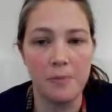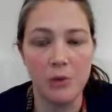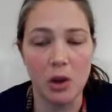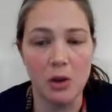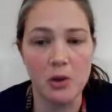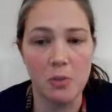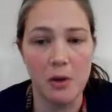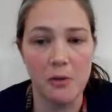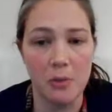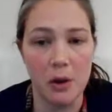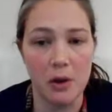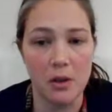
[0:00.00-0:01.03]
Also be
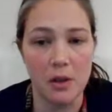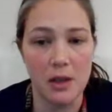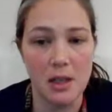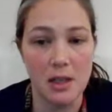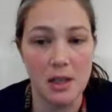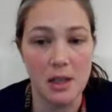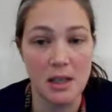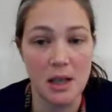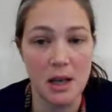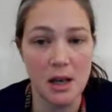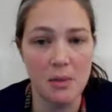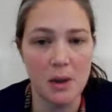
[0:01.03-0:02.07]
familiar that this is
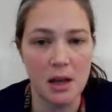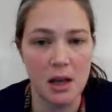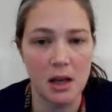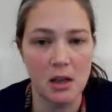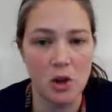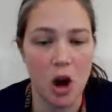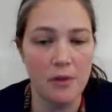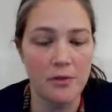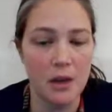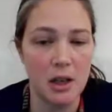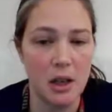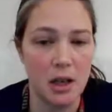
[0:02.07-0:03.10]
acidic because
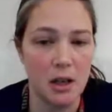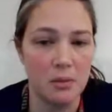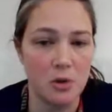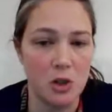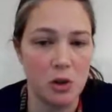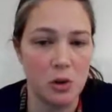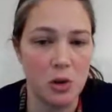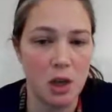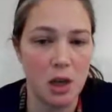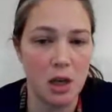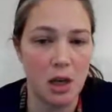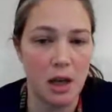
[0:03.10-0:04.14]
often in
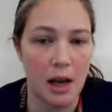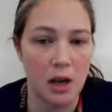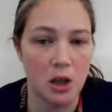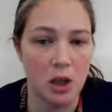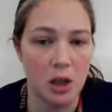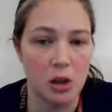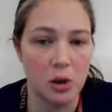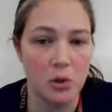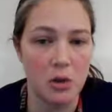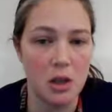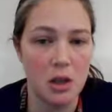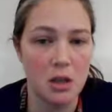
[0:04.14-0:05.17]
solution it actually
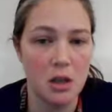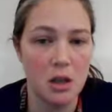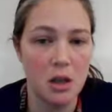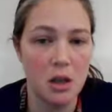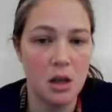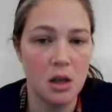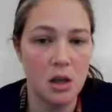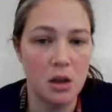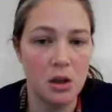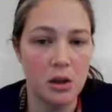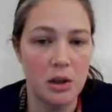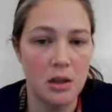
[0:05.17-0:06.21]
loses
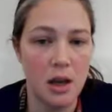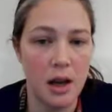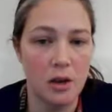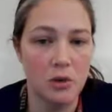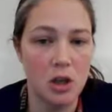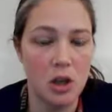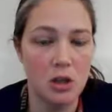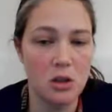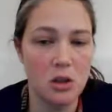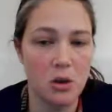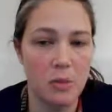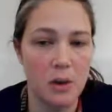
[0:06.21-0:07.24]
this hydrogen,
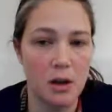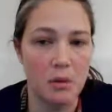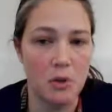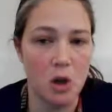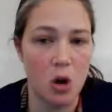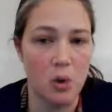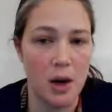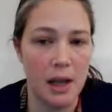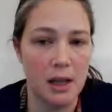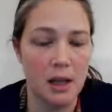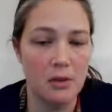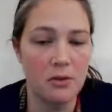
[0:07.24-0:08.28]
so it becomes O
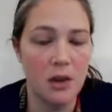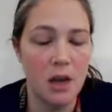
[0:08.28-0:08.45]
negative.